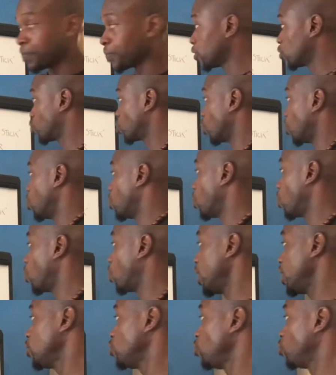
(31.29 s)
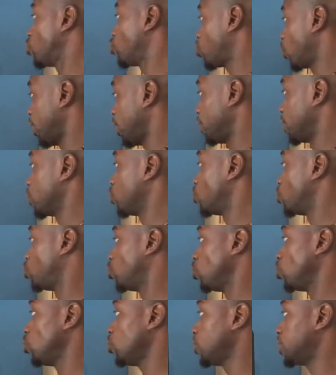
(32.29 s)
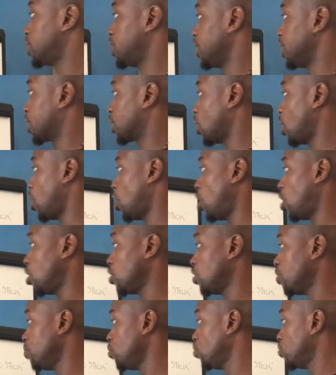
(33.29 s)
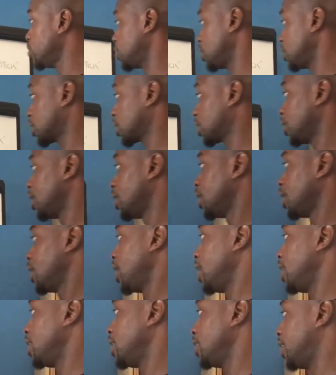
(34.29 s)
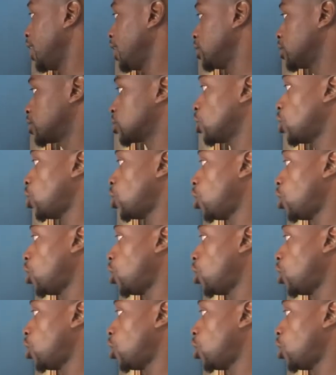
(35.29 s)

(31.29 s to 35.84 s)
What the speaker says: So, when you train, do you stick on music and dance,